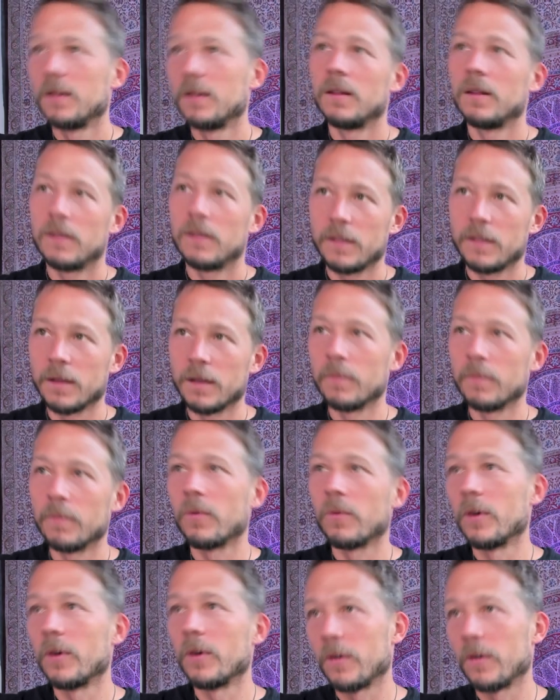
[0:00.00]
Thumb,
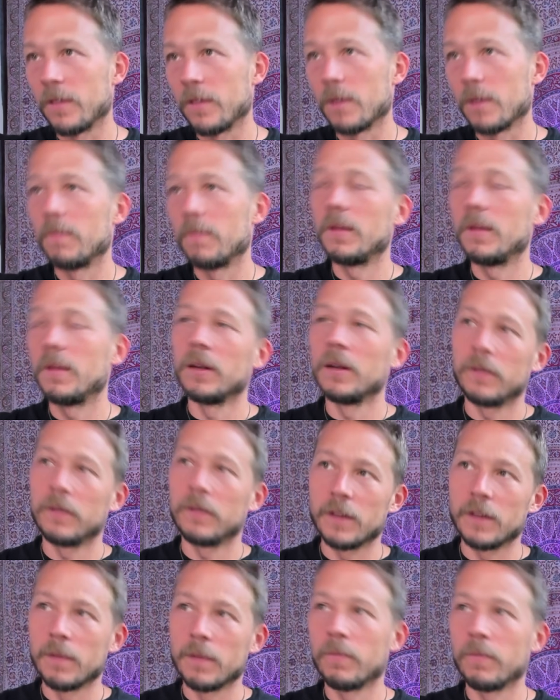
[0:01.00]
pointer, thumb, middle,
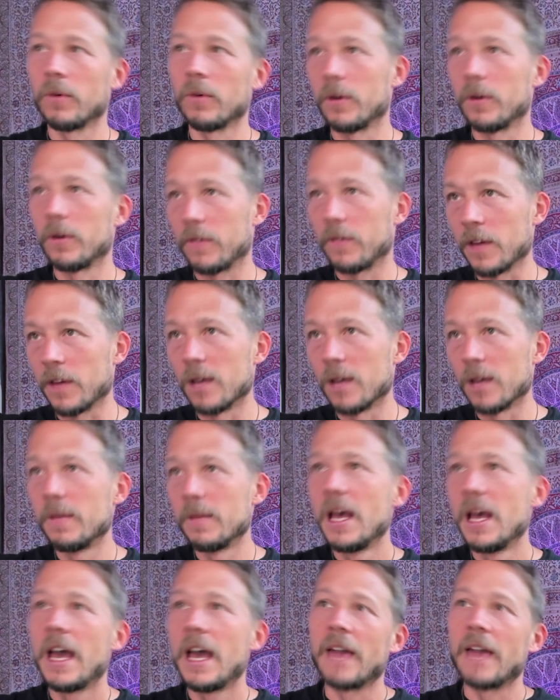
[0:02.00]
thumb, pointer, thumb.
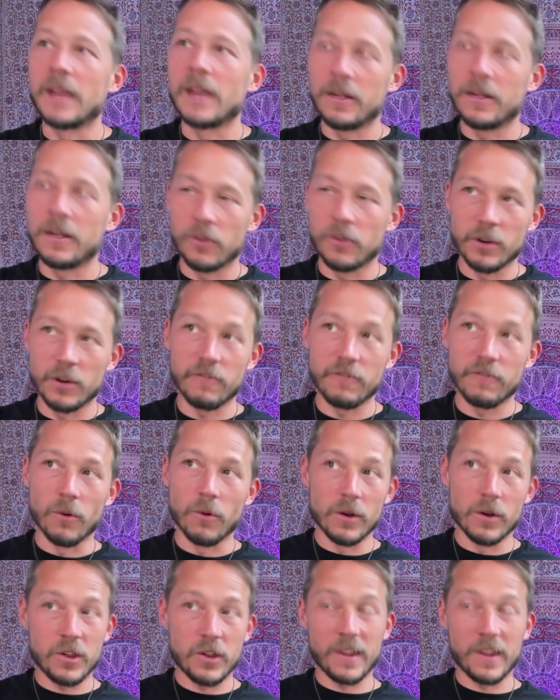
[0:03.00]
And then in
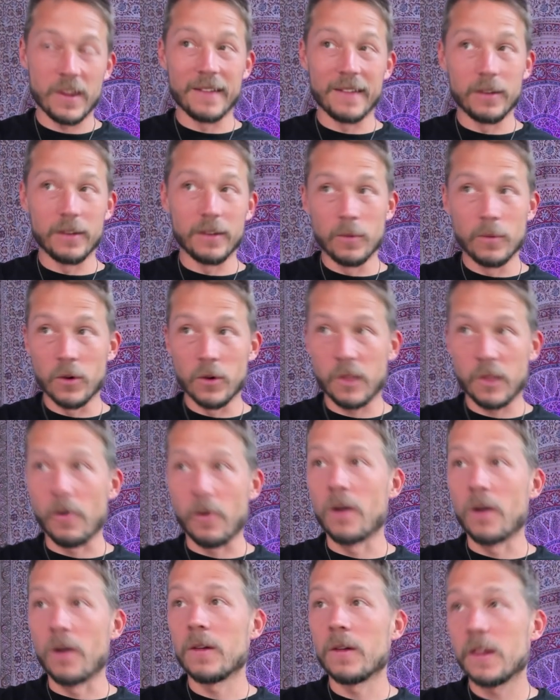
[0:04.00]
34, it's just a little more
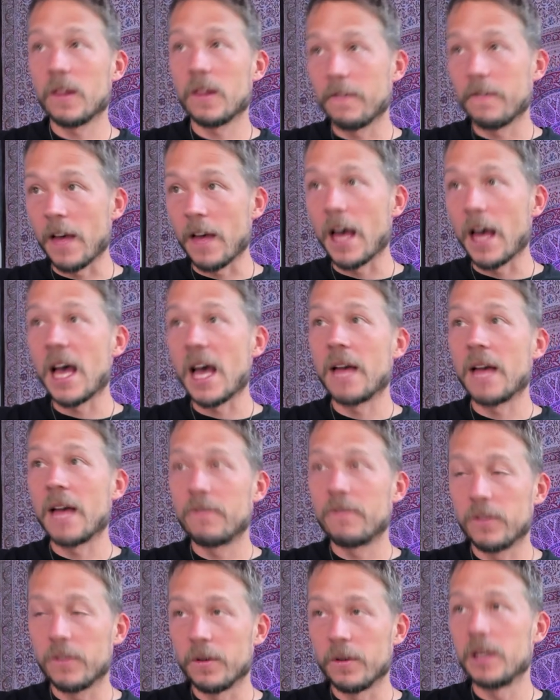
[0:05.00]
sparse.
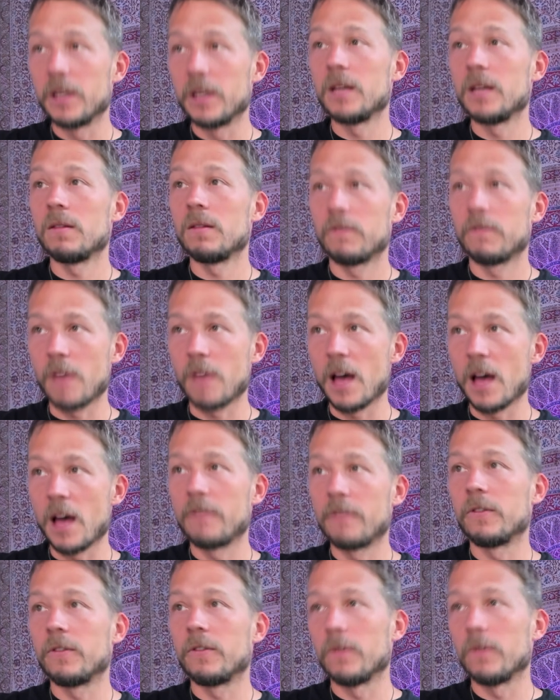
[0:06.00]
5, 3,
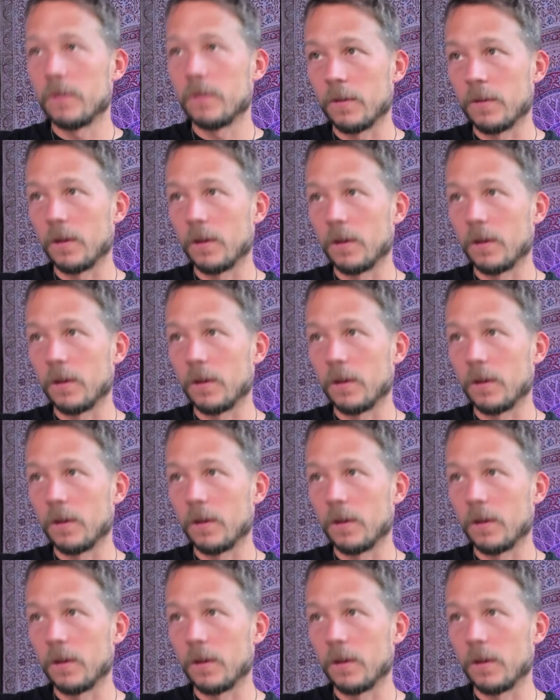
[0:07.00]
5, 2, 3.